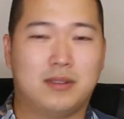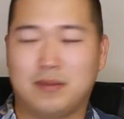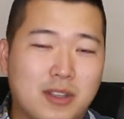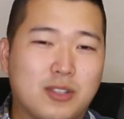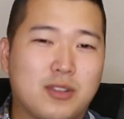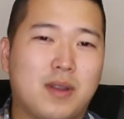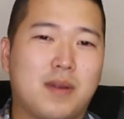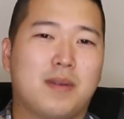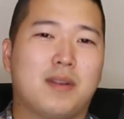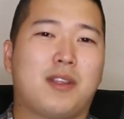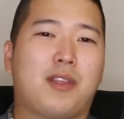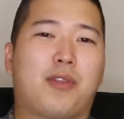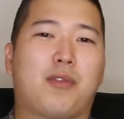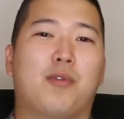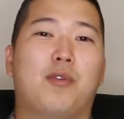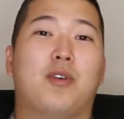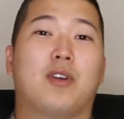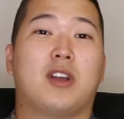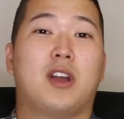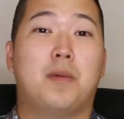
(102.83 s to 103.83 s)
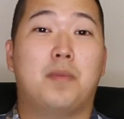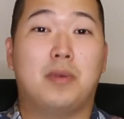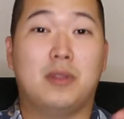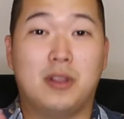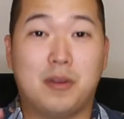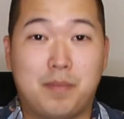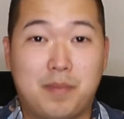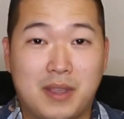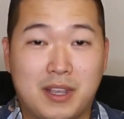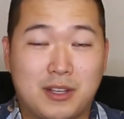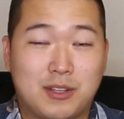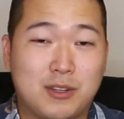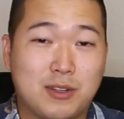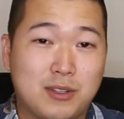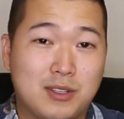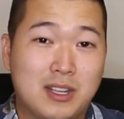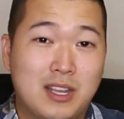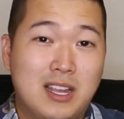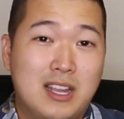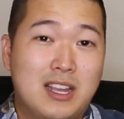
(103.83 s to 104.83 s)
So I'm going to throw a couple of
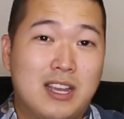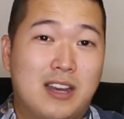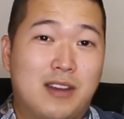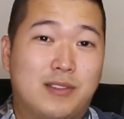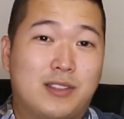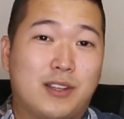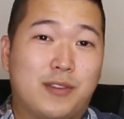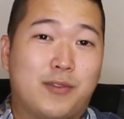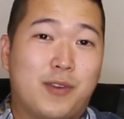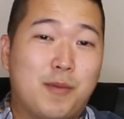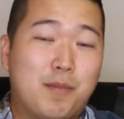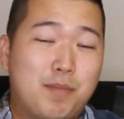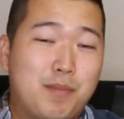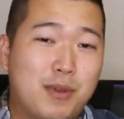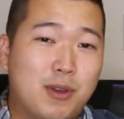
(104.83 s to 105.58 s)
pictures of different